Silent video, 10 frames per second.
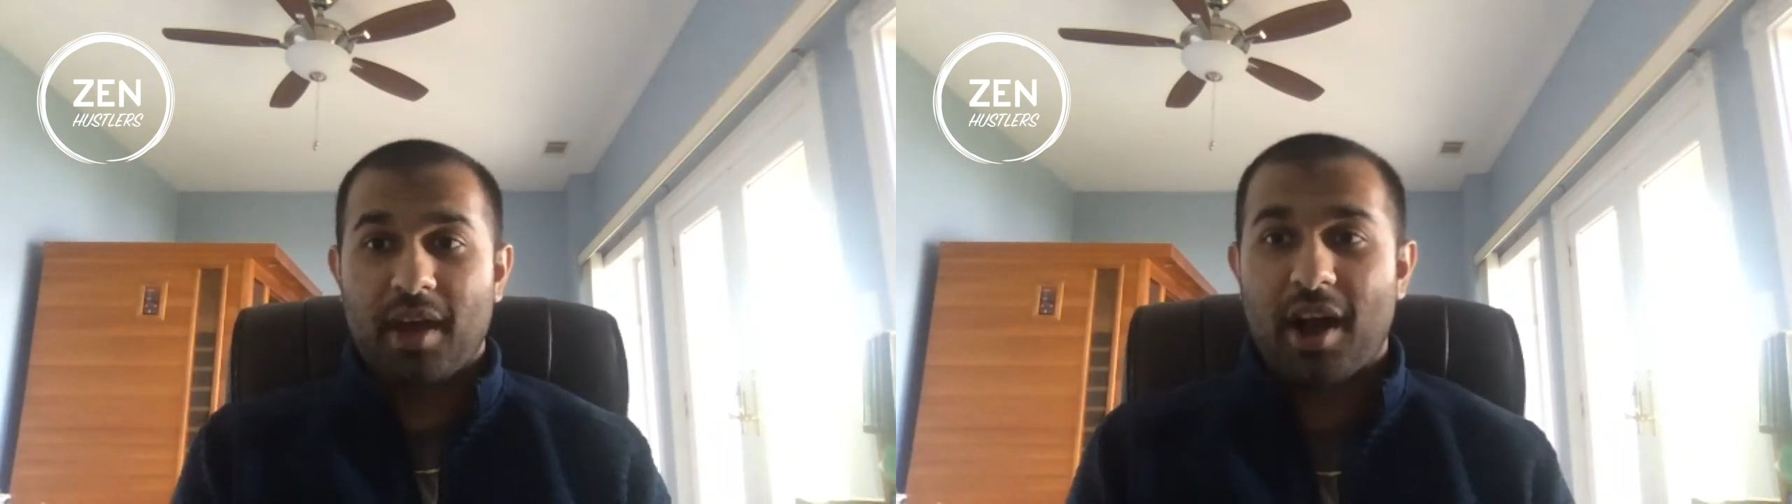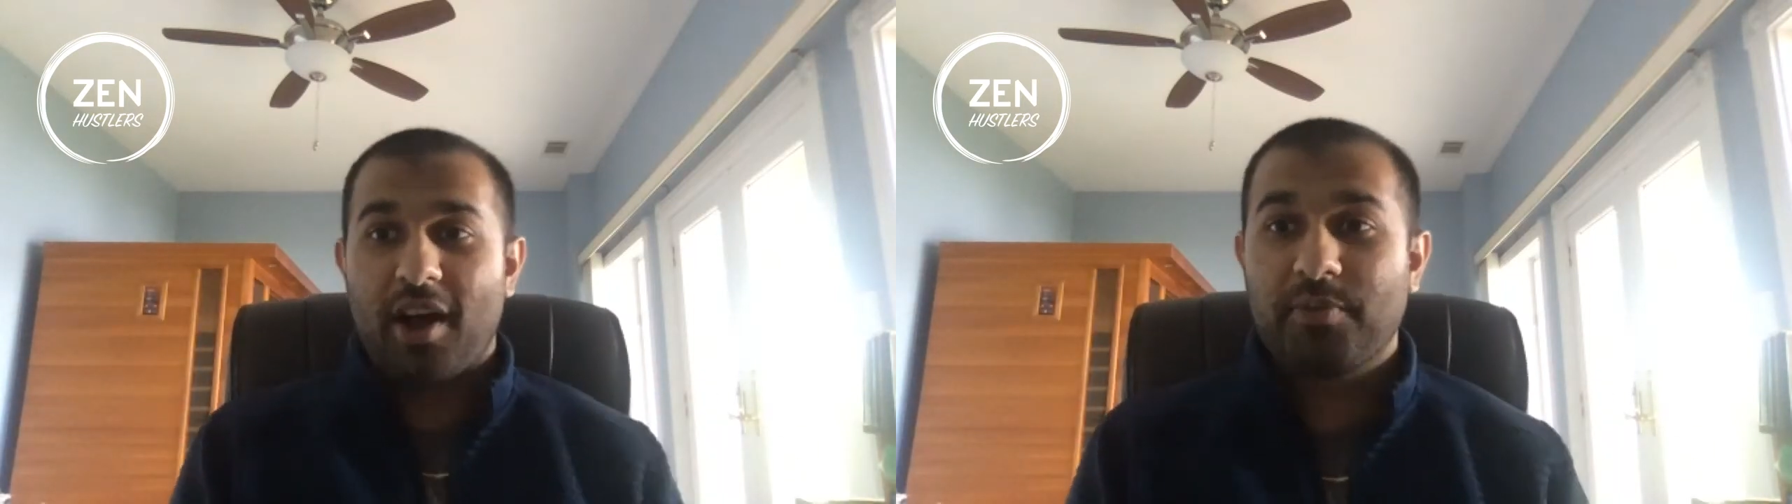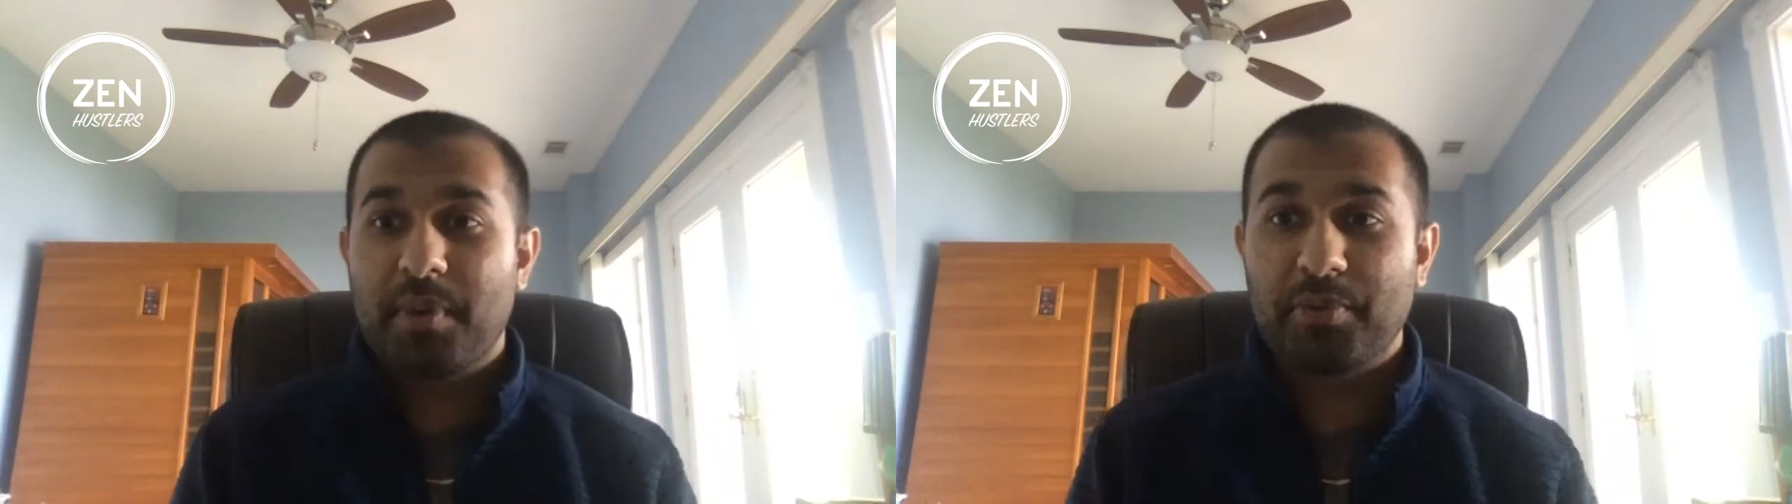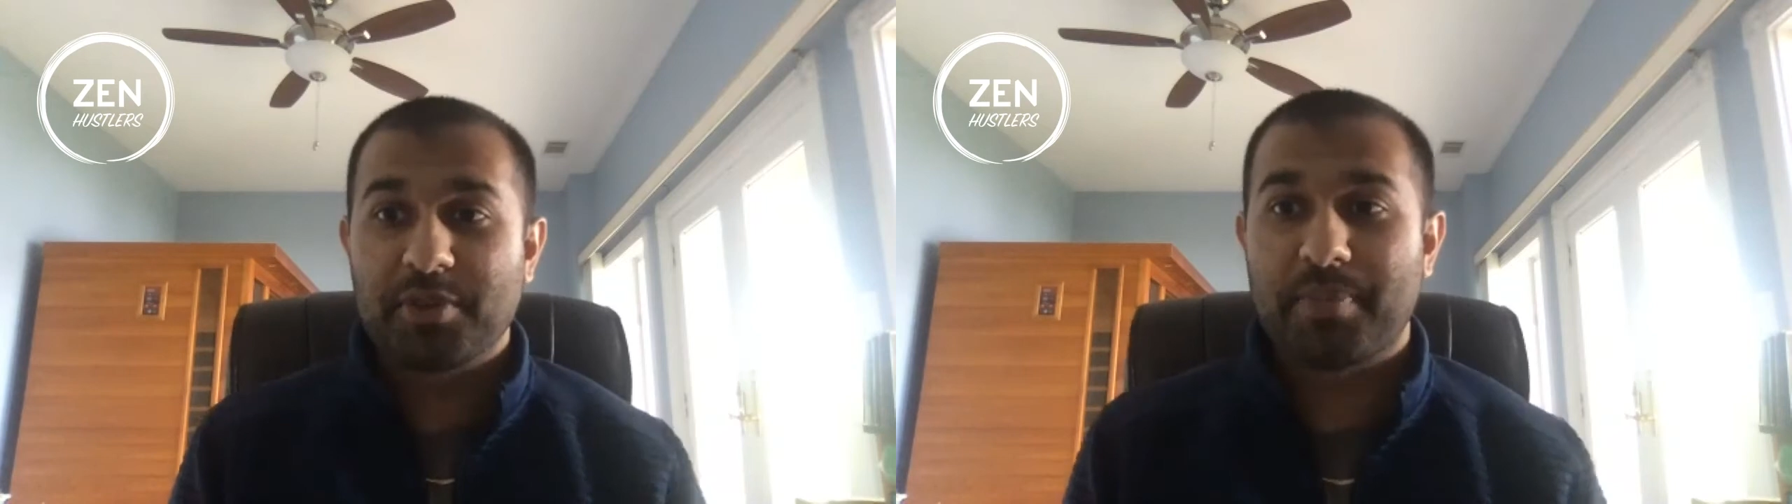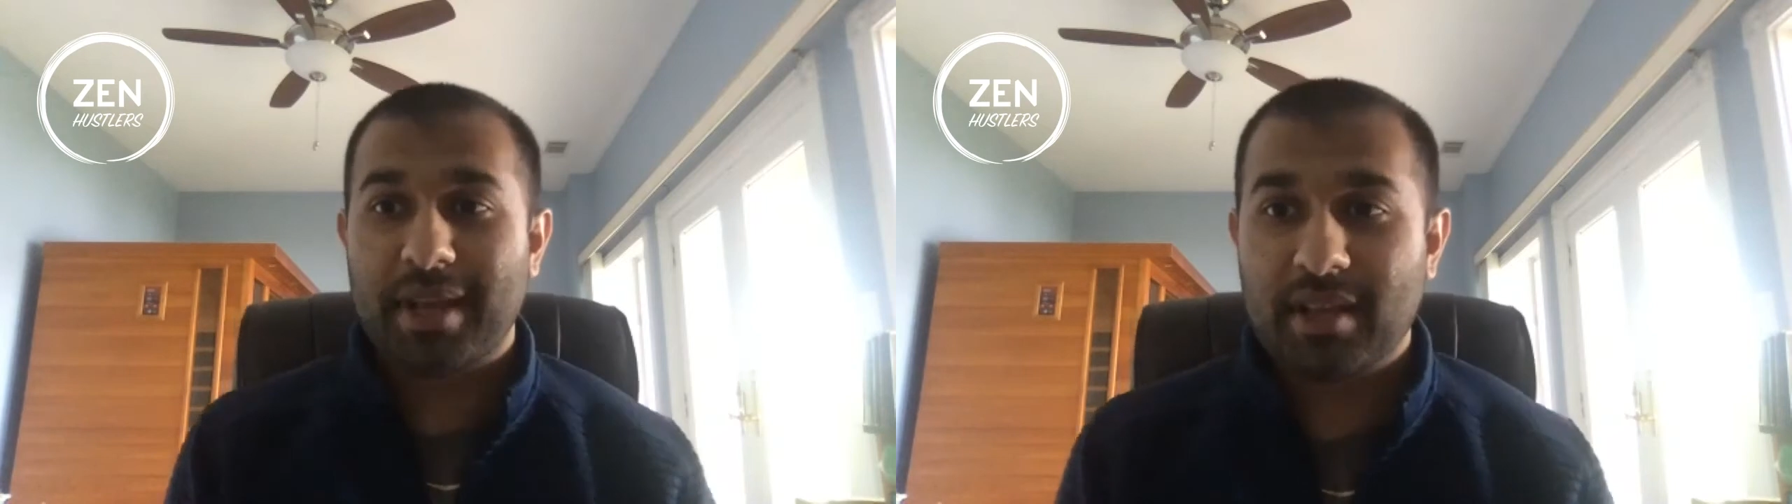other people's
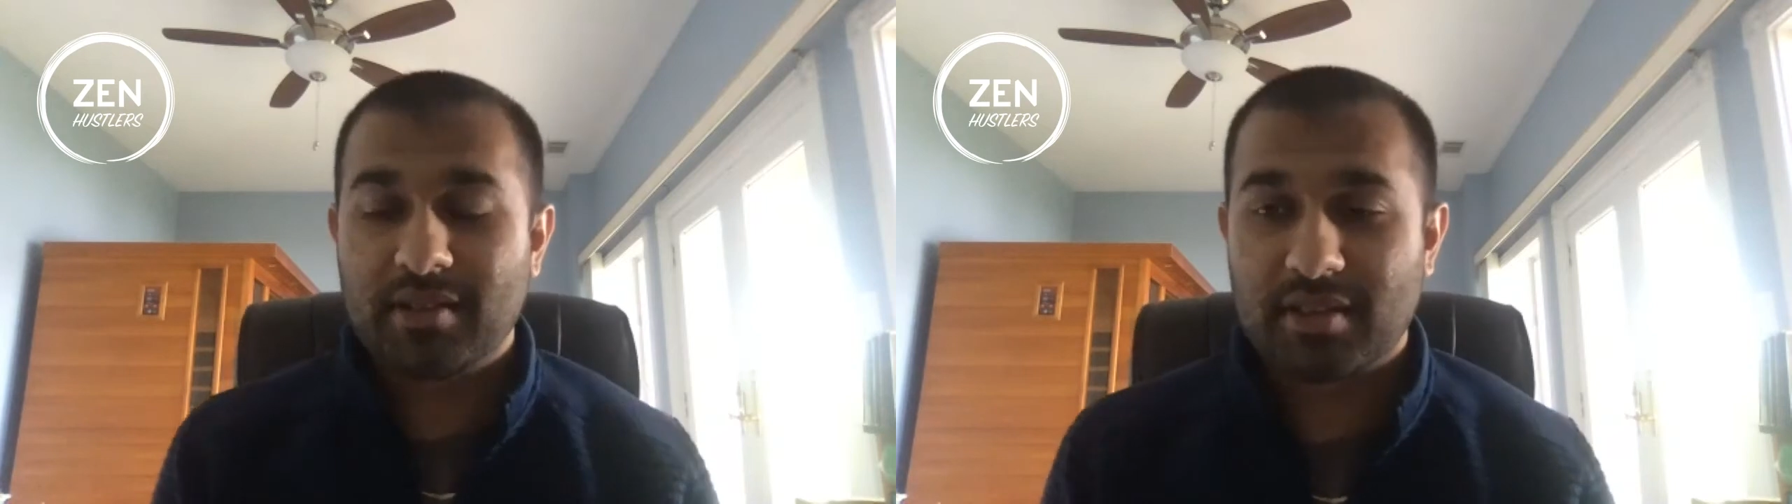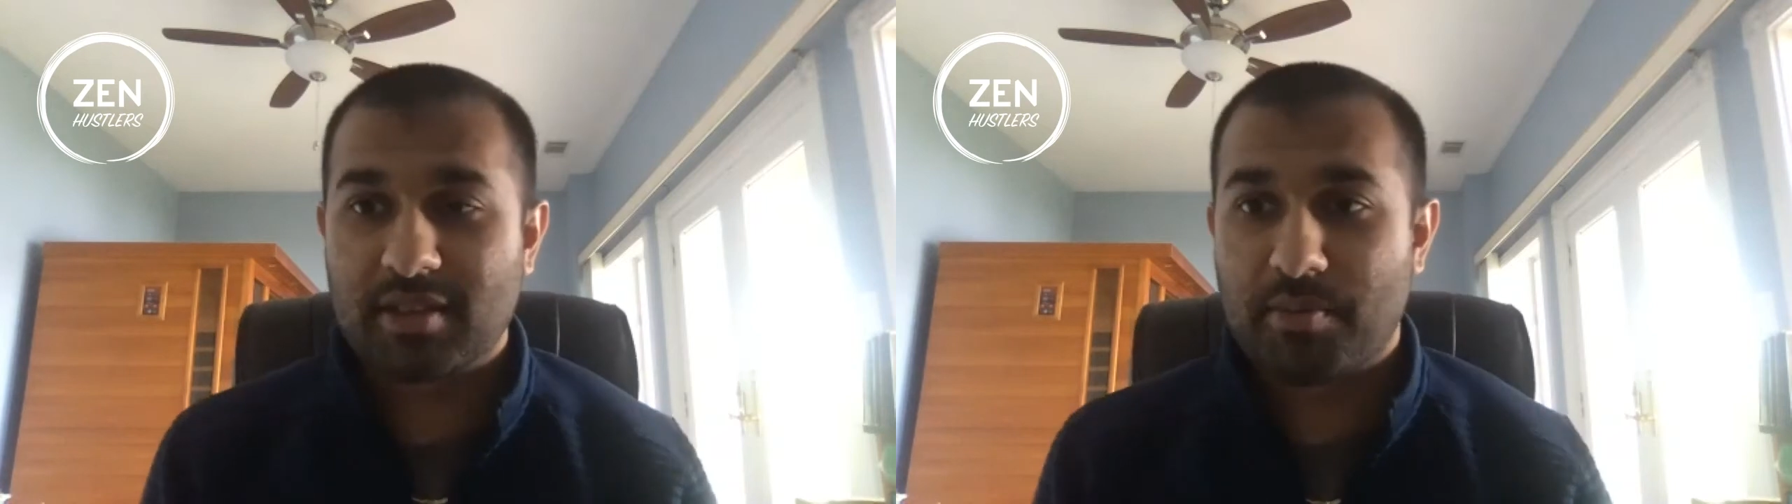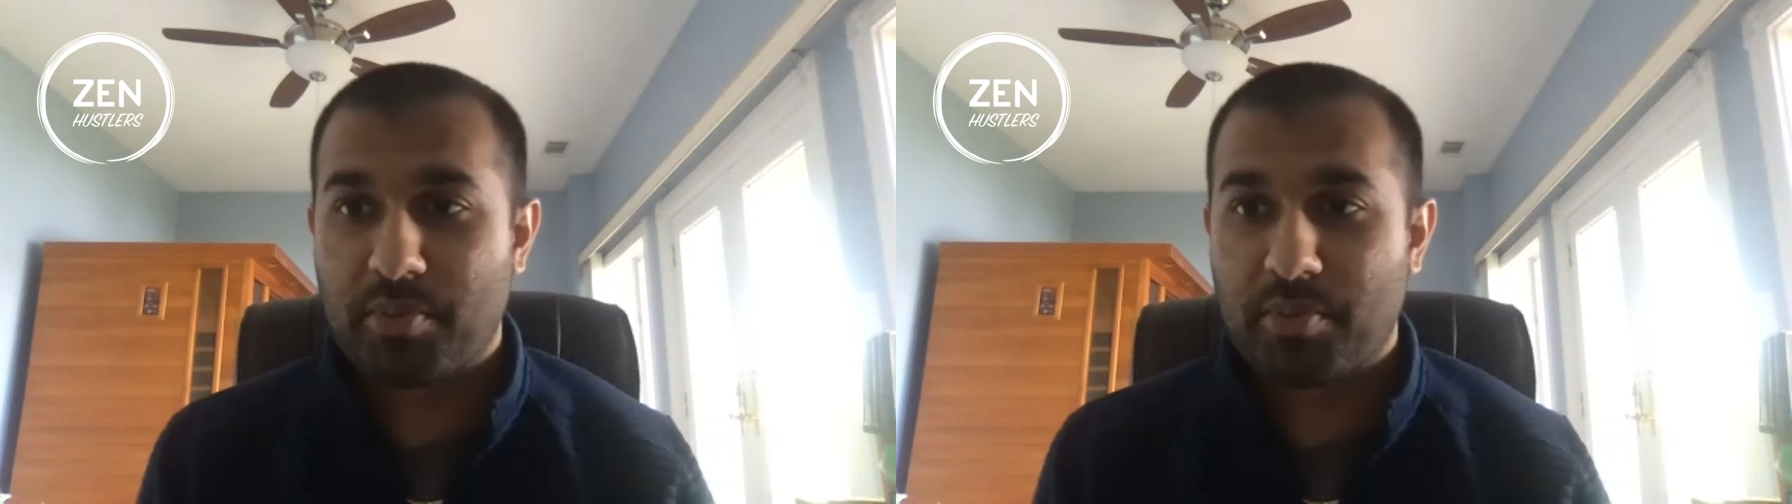opinions at some